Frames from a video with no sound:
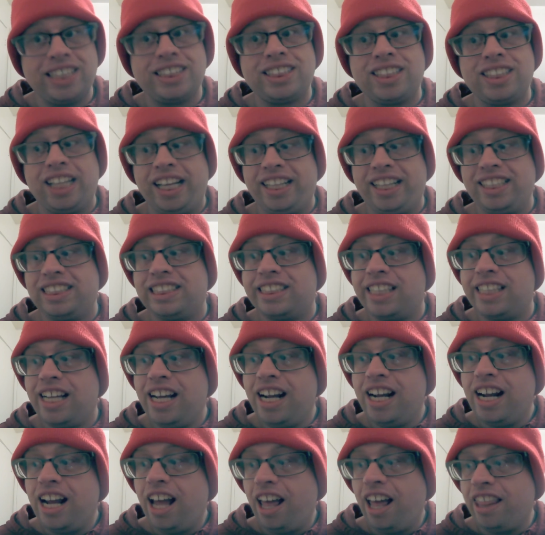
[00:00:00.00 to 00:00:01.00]
slights
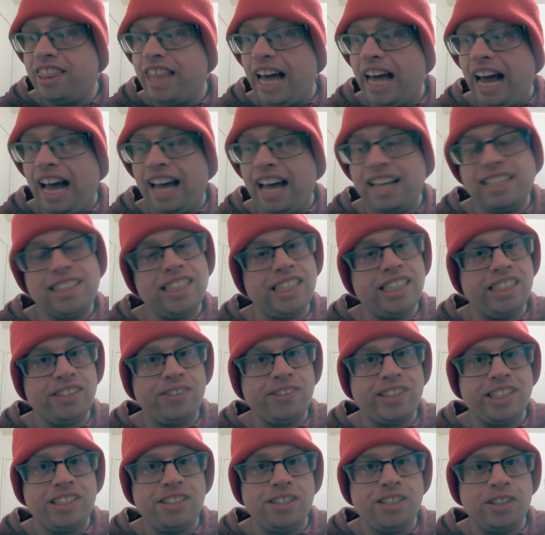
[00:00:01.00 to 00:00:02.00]
that you
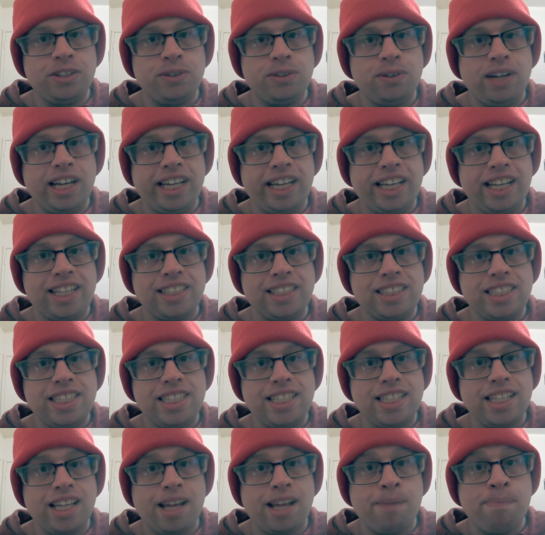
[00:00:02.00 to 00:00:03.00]
can do
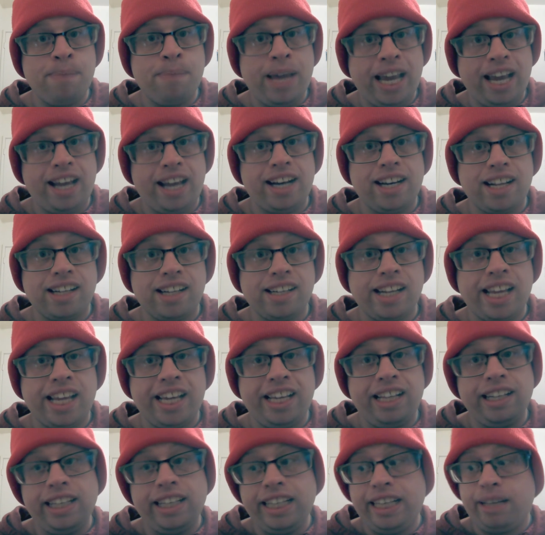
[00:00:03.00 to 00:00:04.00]
against a man
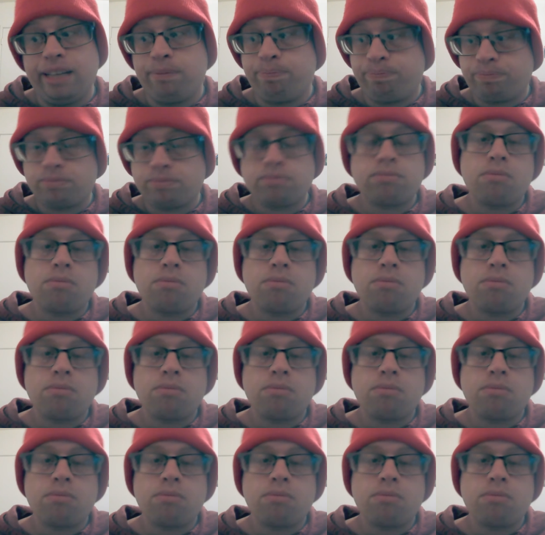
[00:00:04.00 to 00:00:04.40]
like Liam.